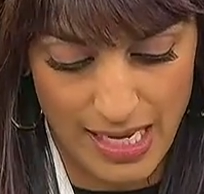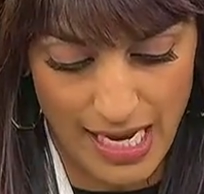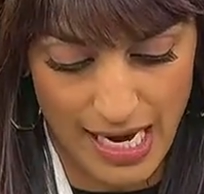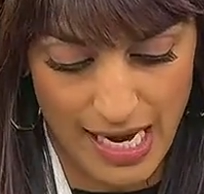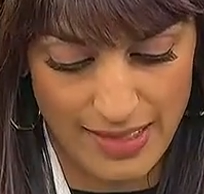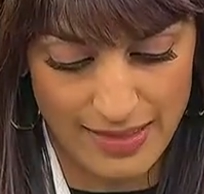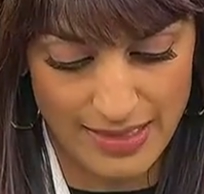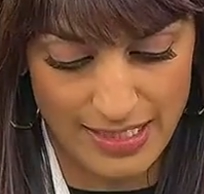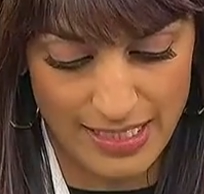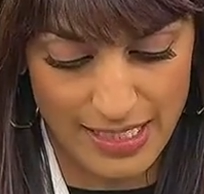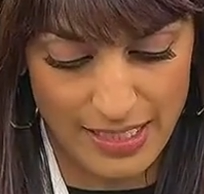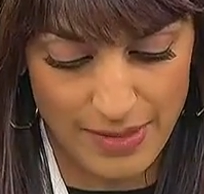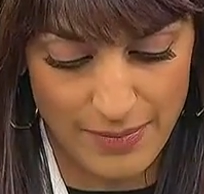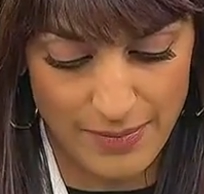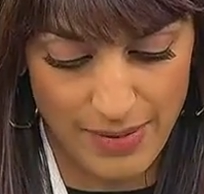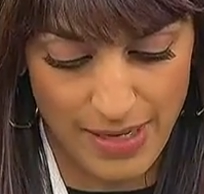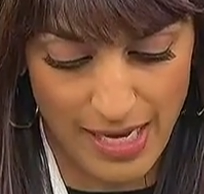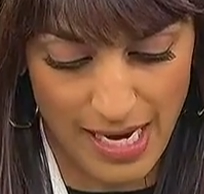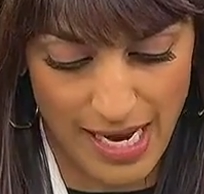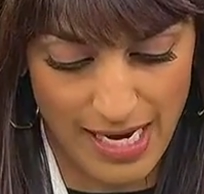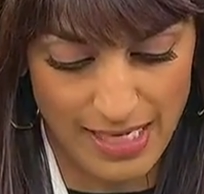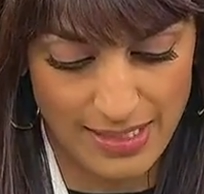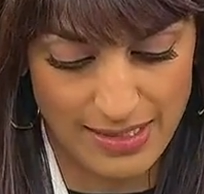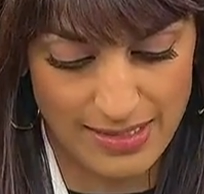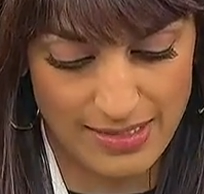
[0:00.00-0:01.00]
and the
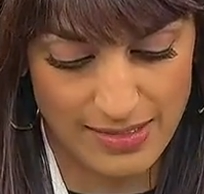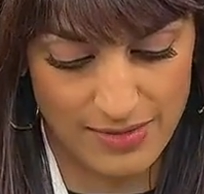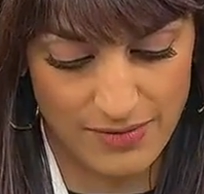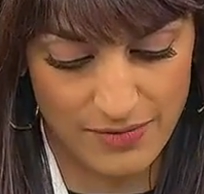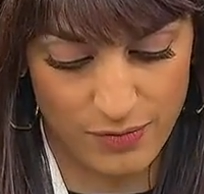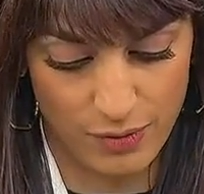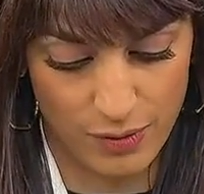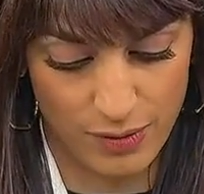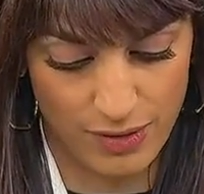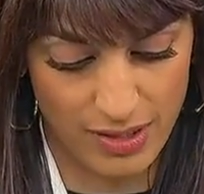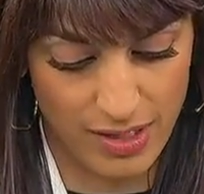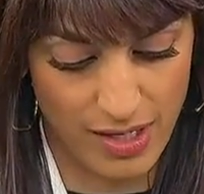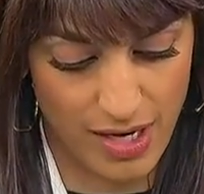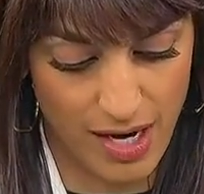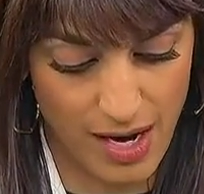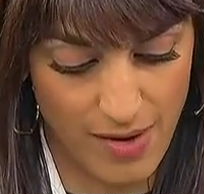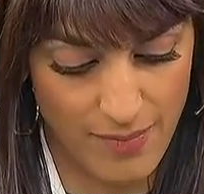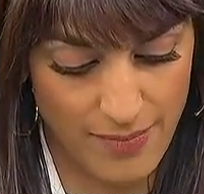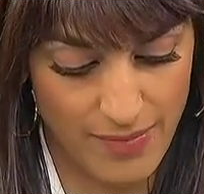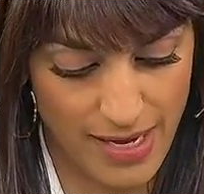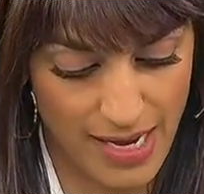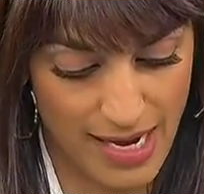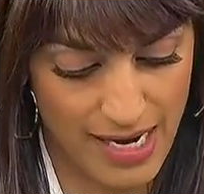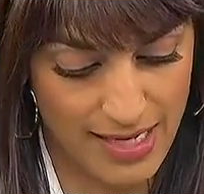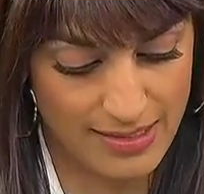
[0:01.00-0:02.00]
impacts for the
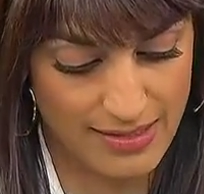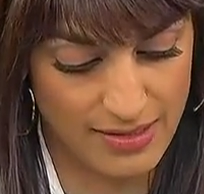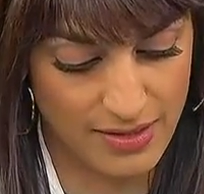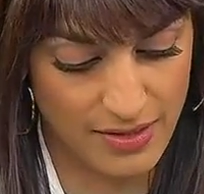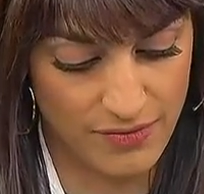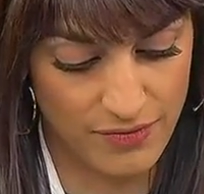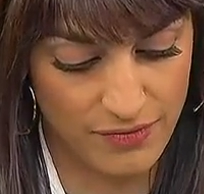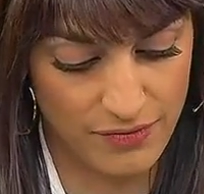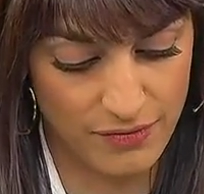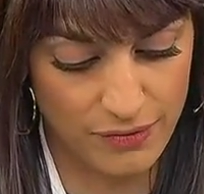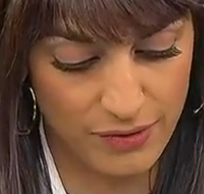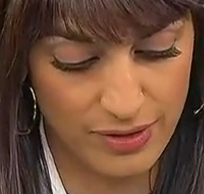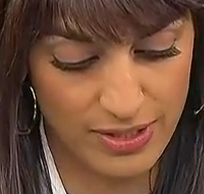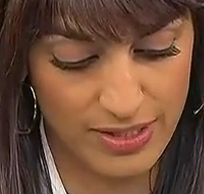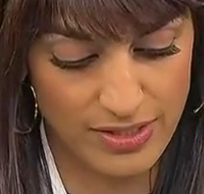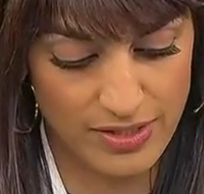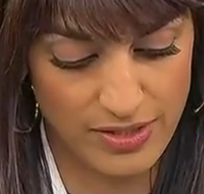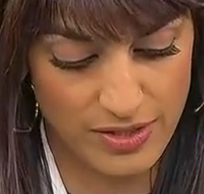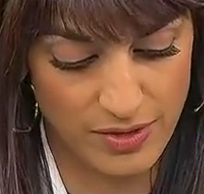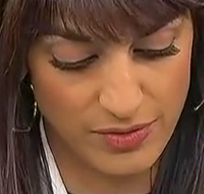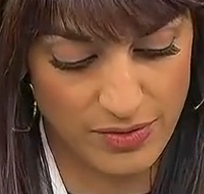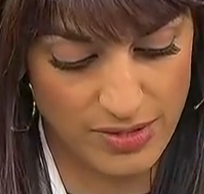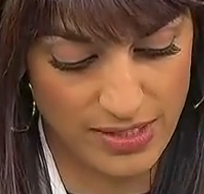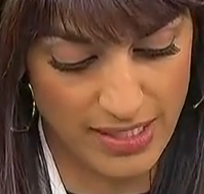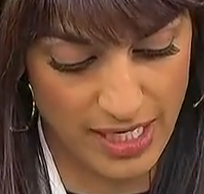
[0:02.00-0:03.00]
compacts of free
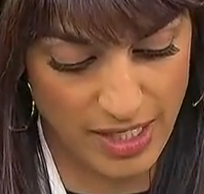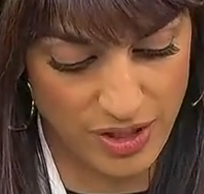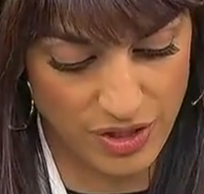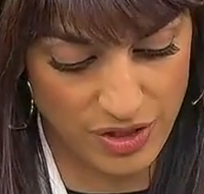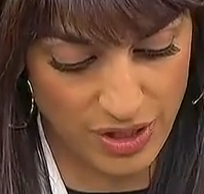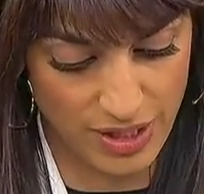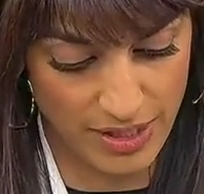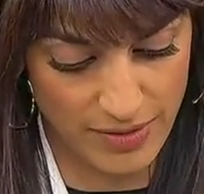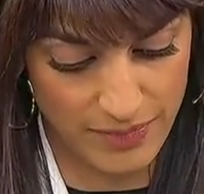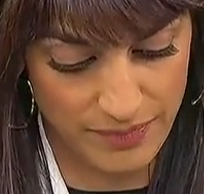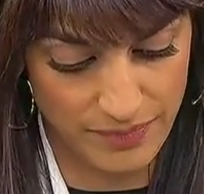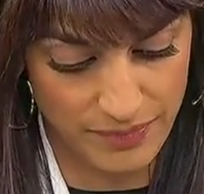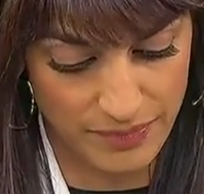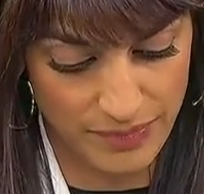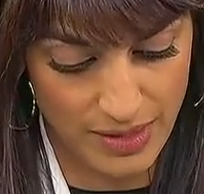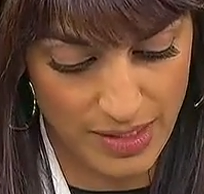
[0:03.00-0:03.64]
association.